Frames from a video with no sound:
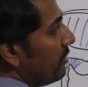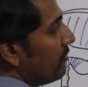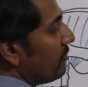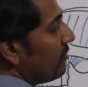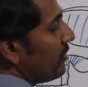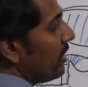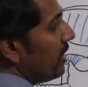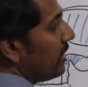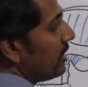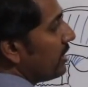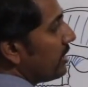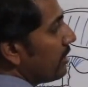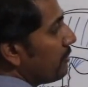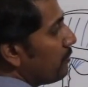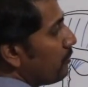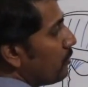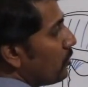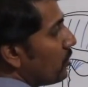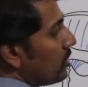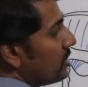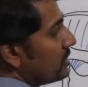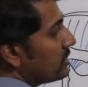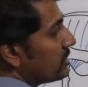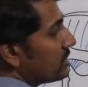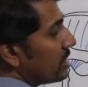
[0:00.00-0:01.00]

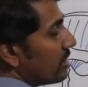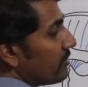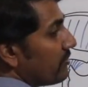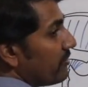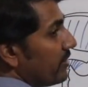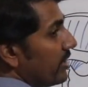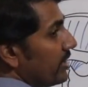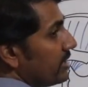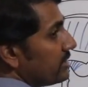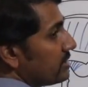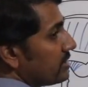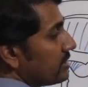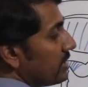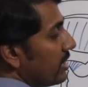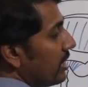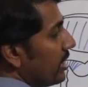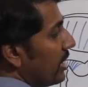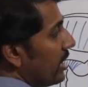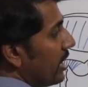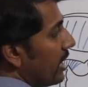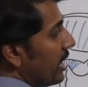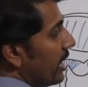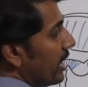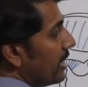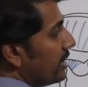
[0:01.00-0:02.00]
infratemporal surface
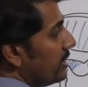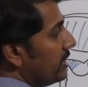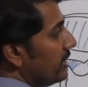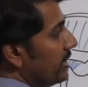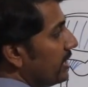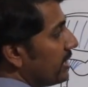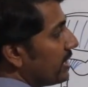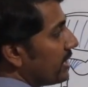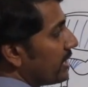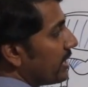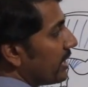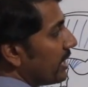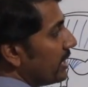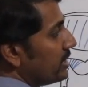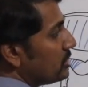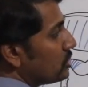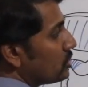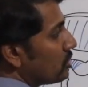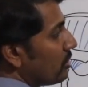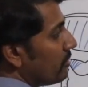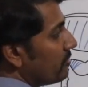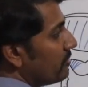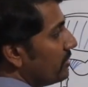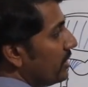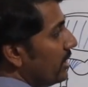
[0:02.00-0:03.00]
and the
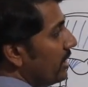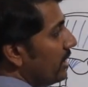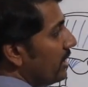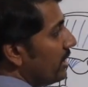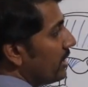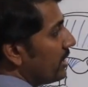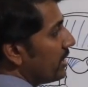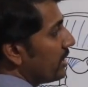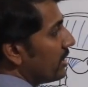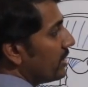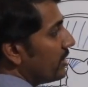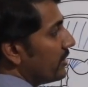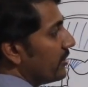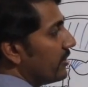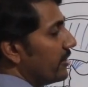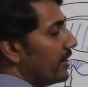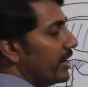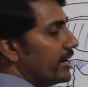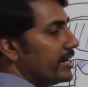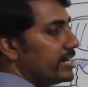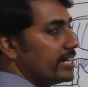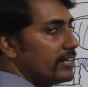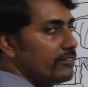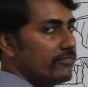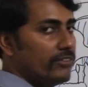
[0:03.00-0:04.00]
crest of the
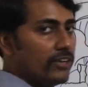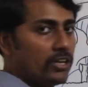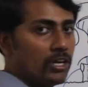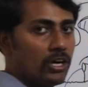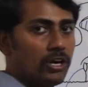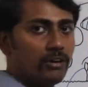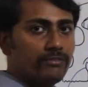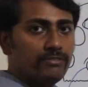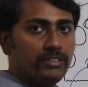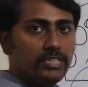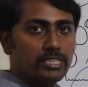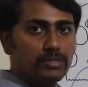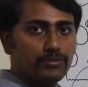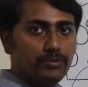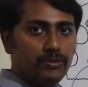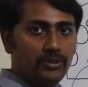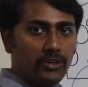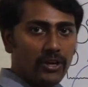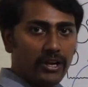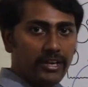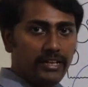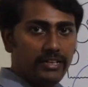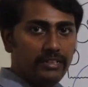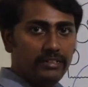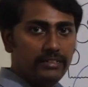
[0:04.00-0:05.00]
greater wing of the
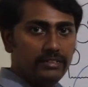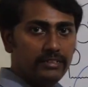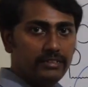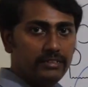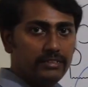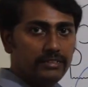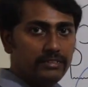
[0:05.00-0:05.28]
sphenoid.